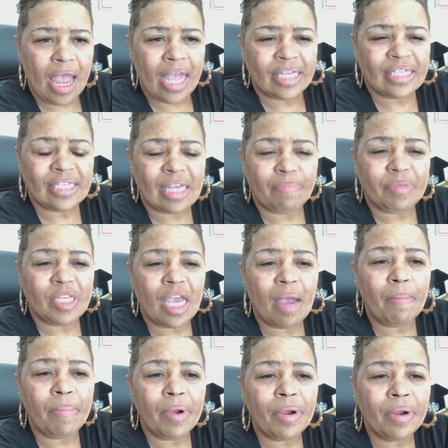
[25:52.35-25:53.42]

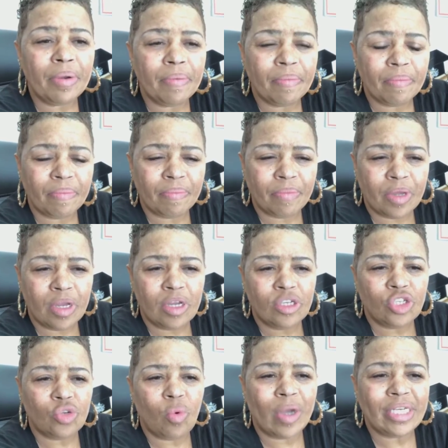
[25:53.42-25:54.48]
September
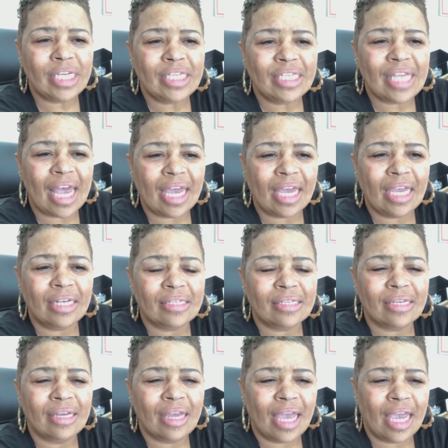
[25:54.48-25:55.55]

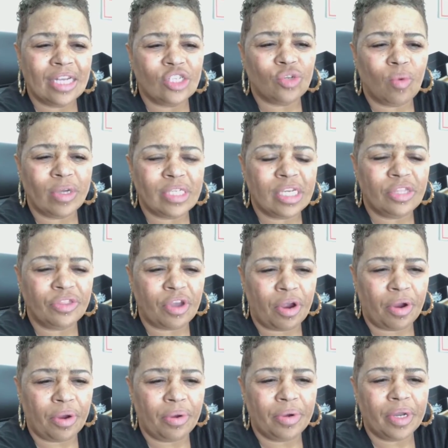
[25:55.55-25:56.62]
22nd and
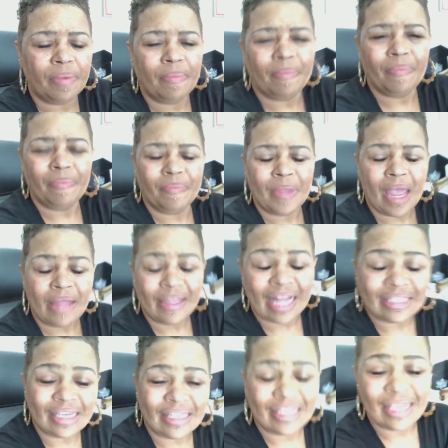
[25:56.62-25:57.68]
23rd.
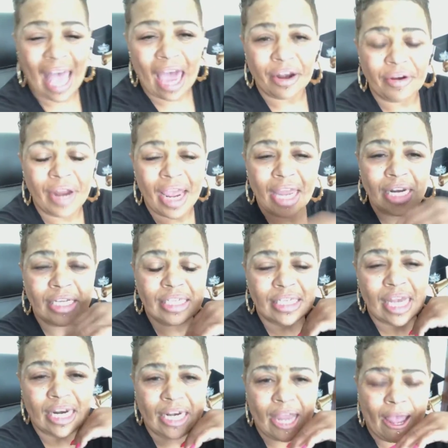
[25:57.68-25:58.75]
That's a Saturday and a
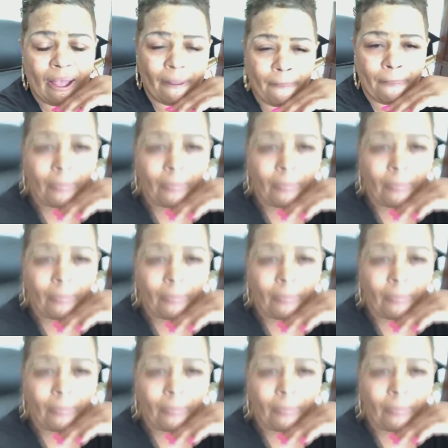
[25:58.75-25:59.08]
Sunday.